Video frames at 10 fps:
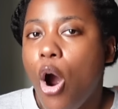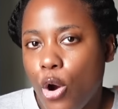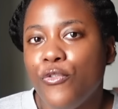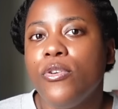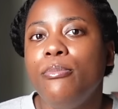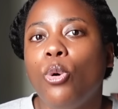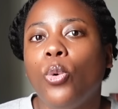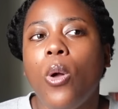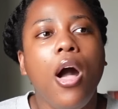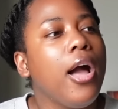are from
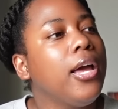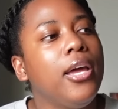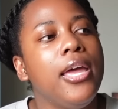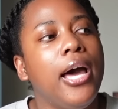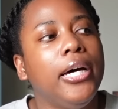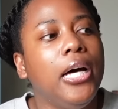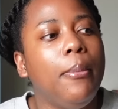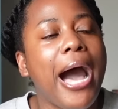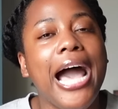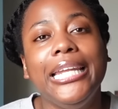Boardwalk.
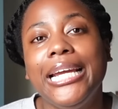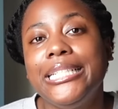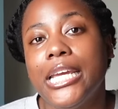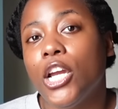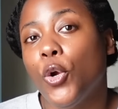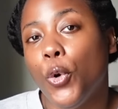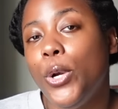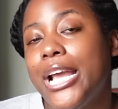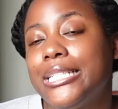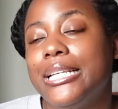I like to get crew
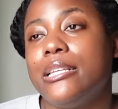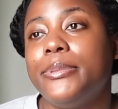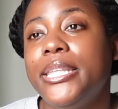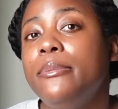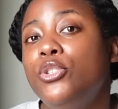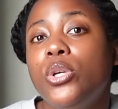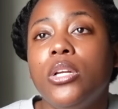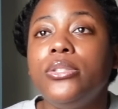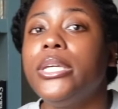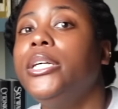necks because that's my thing, but you can
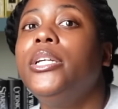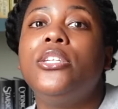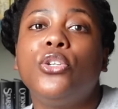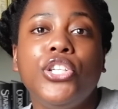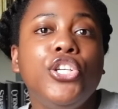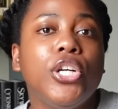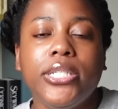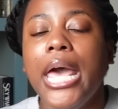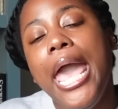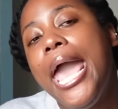also get hoodies or
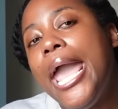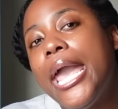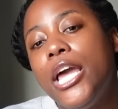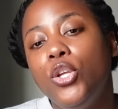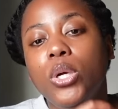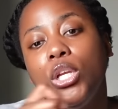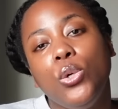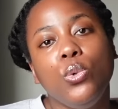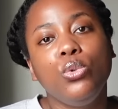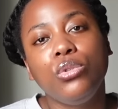t-shirts, and you can
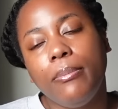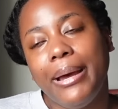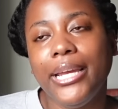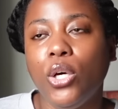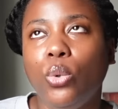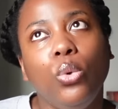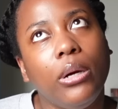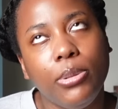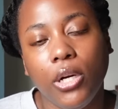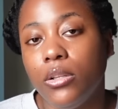use my code,
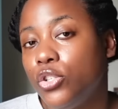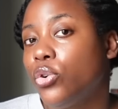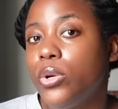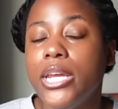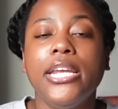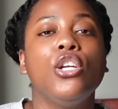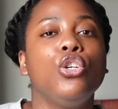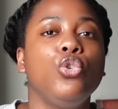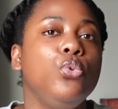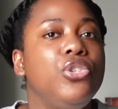I'll put it on the screen,
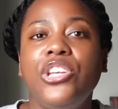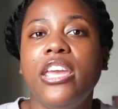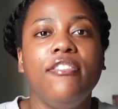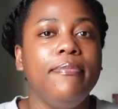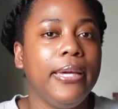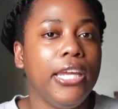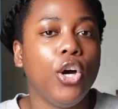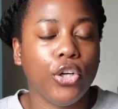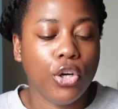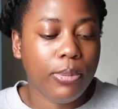to save money
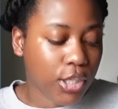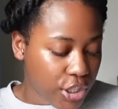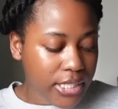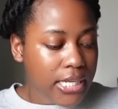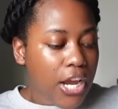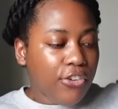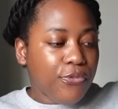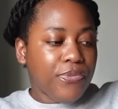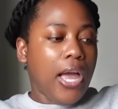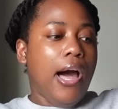on your purchase.
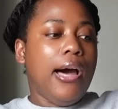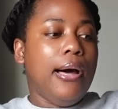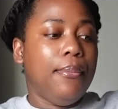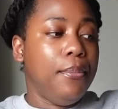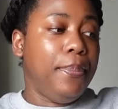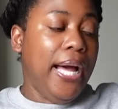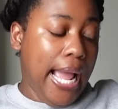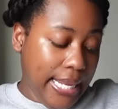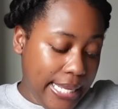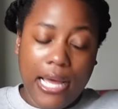
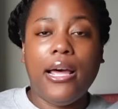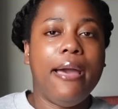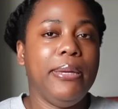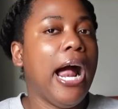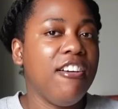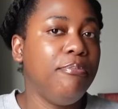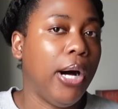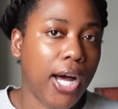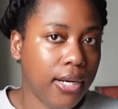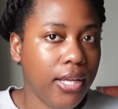But yeah, I mean, I've
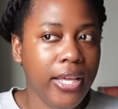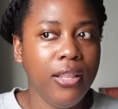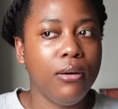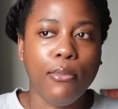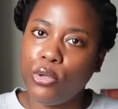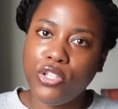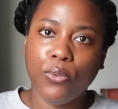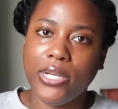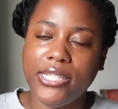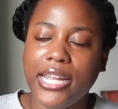bought the most of the
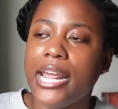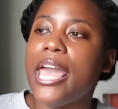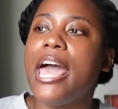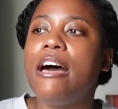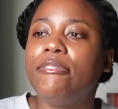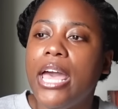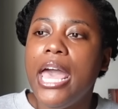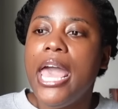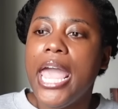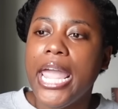ones that I have,
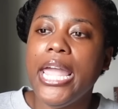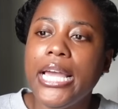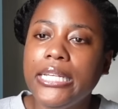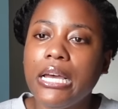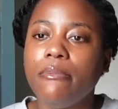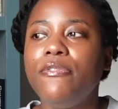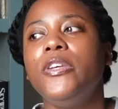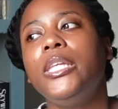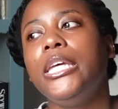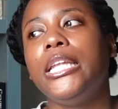and I'm
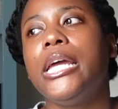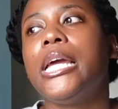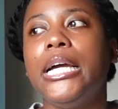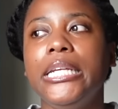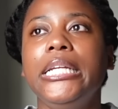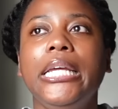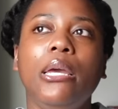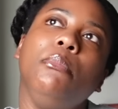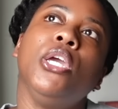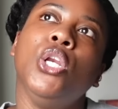feeling like I need to
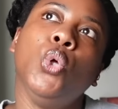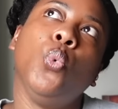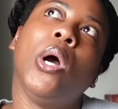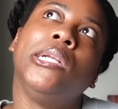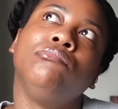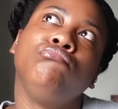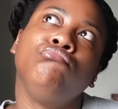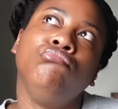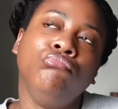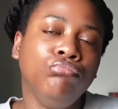get me a new
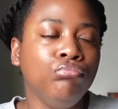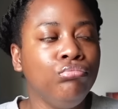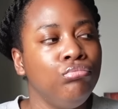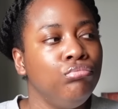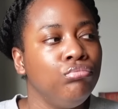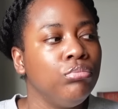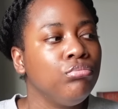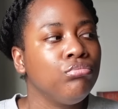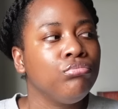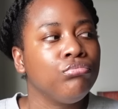one.
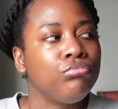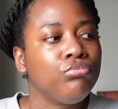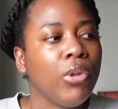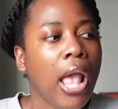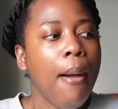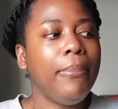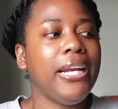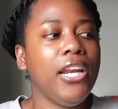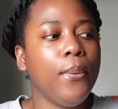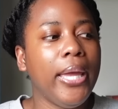But
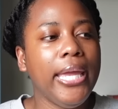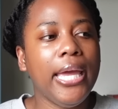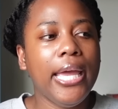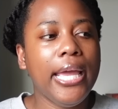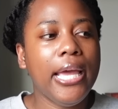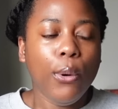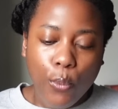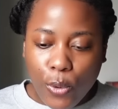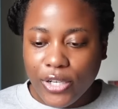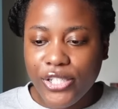anyway,
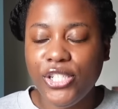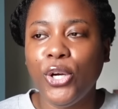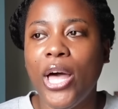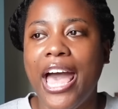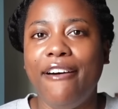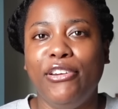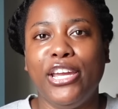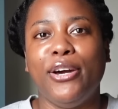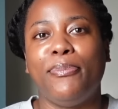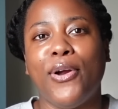we're still
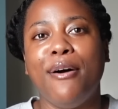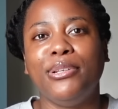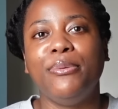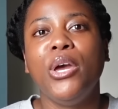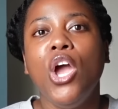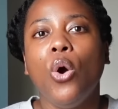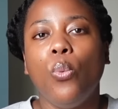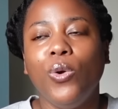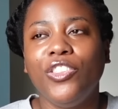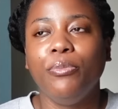having a problem
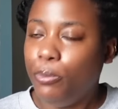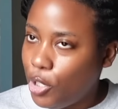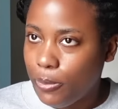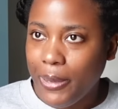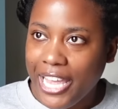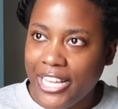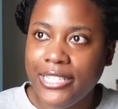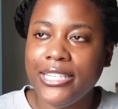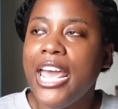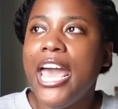with book
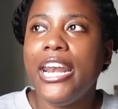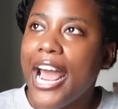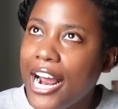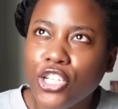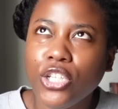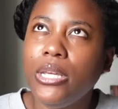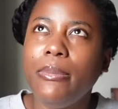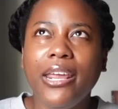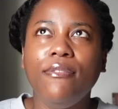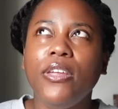bans, and Ashley
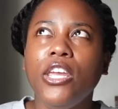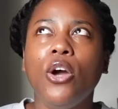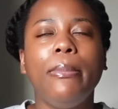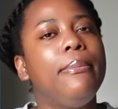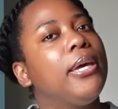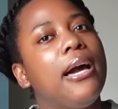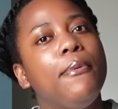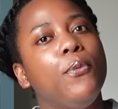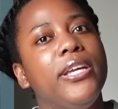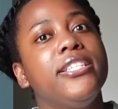made a video maybe a
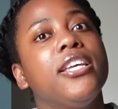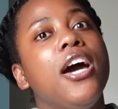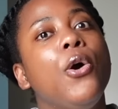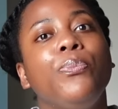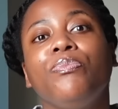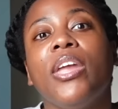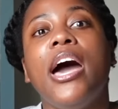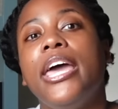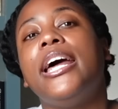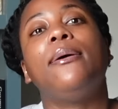couple weeks ago,
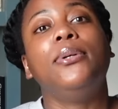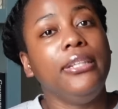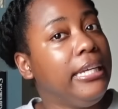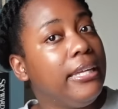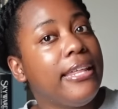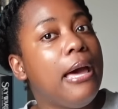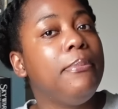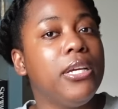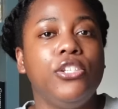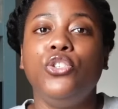and I will link that
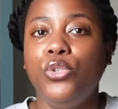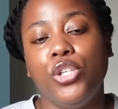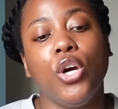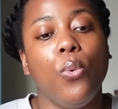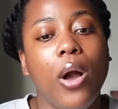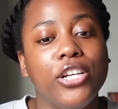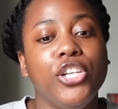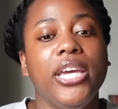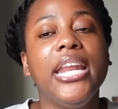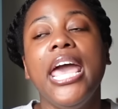because you should go watch
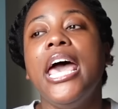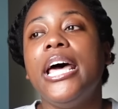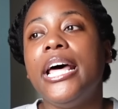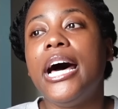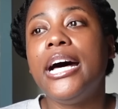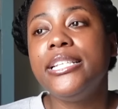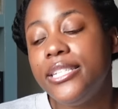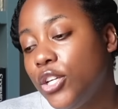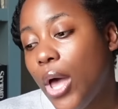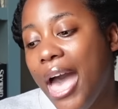it.
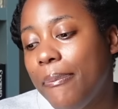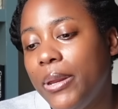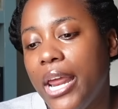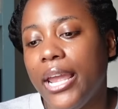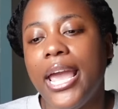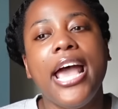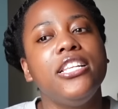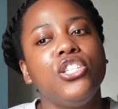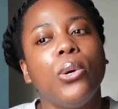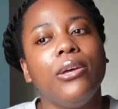Still happening,
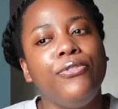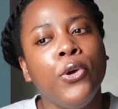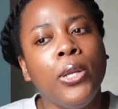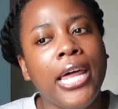and so I feel